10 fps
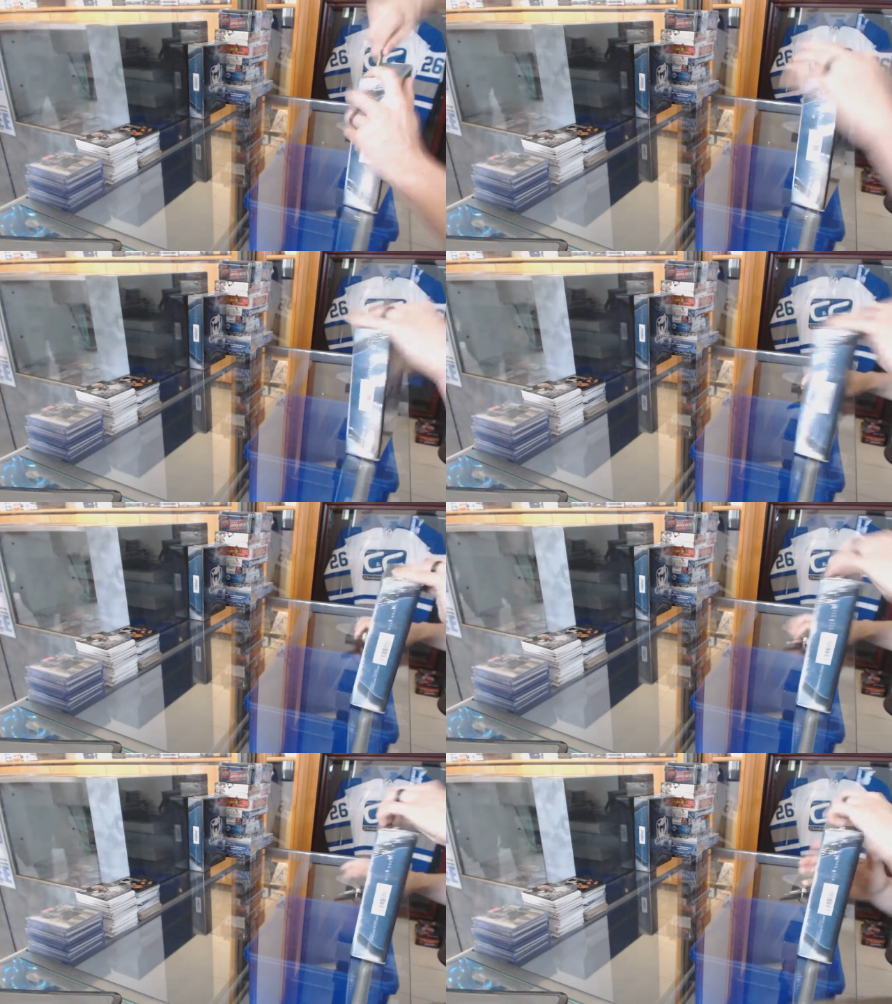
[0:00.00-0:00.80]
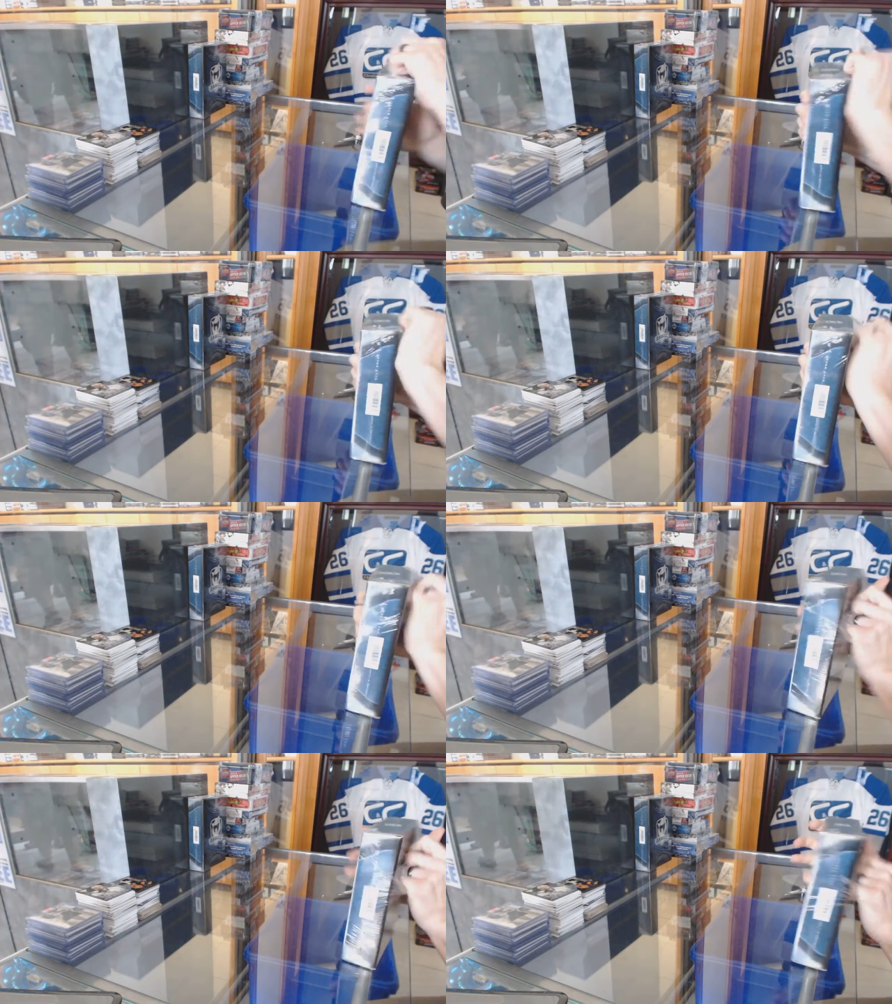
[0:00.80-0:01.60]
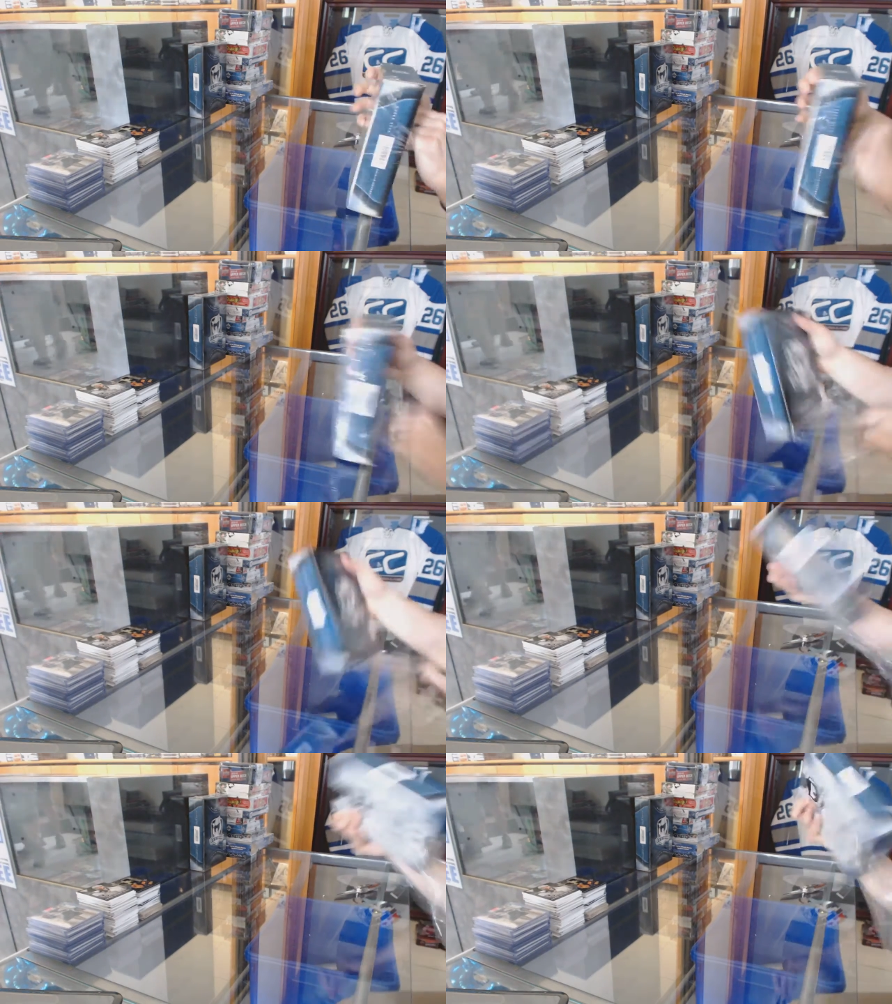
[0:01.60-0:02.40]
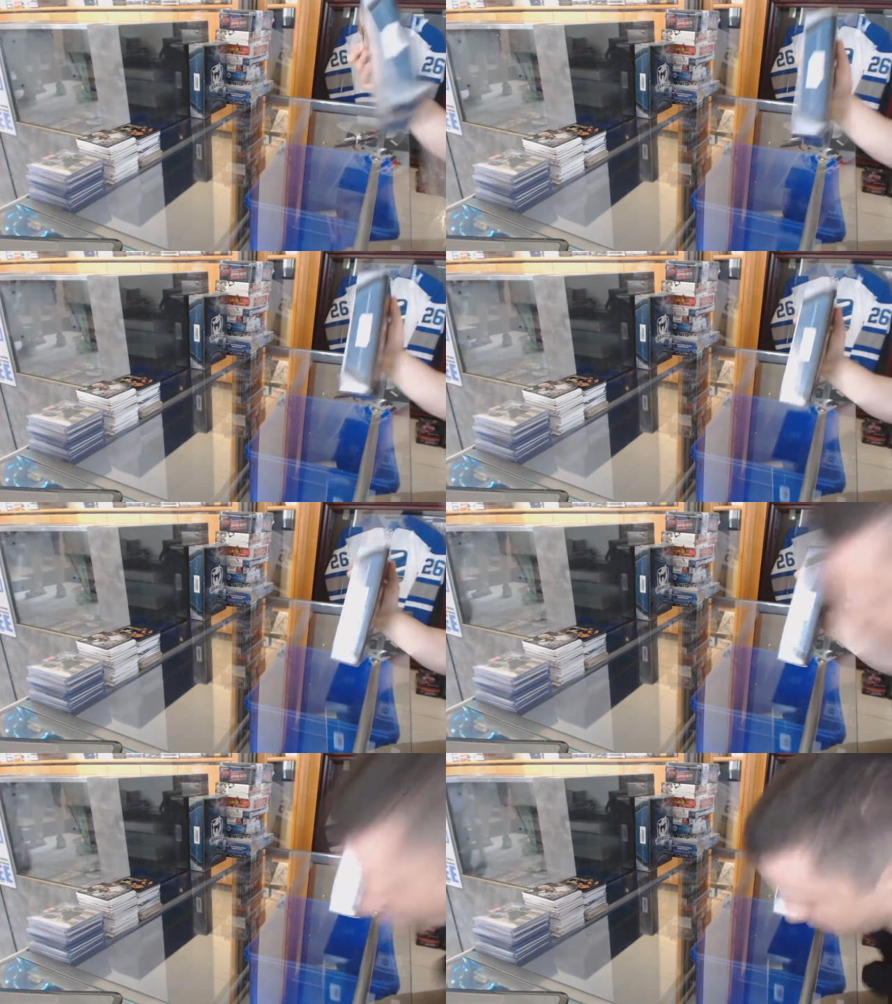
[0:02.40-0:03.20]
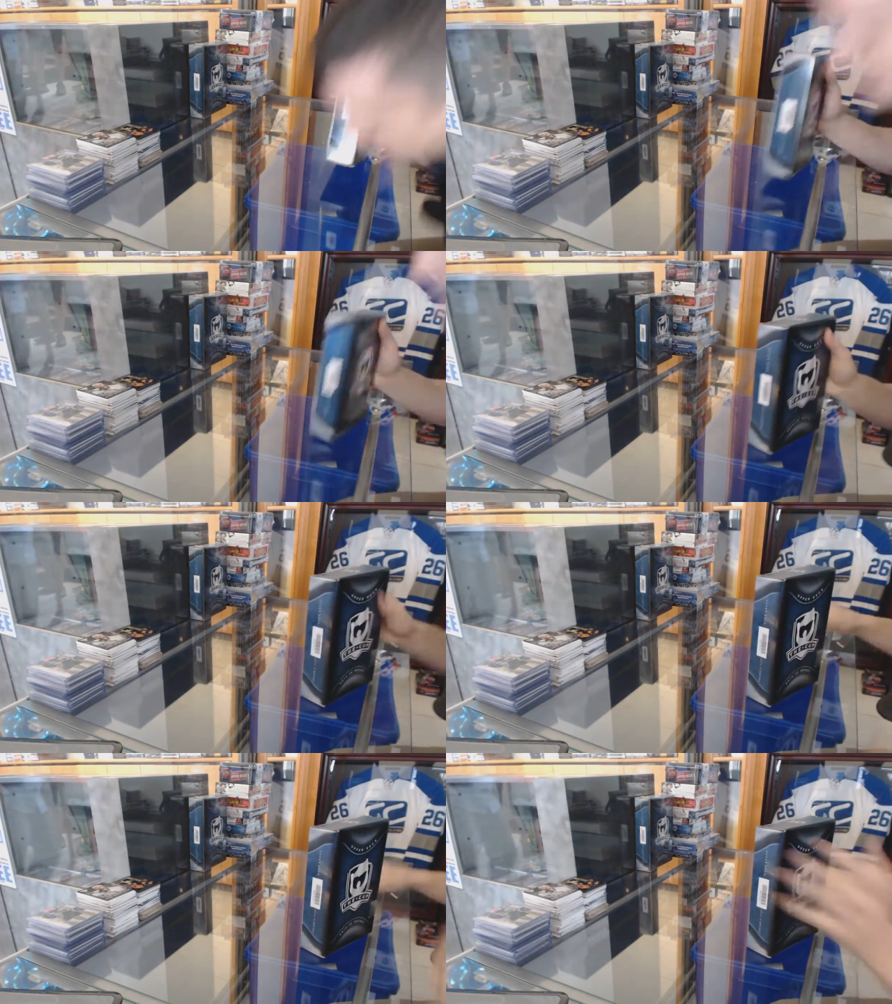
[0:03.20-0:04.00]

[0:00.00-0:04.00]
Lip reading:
Nobody's mouth can be seen.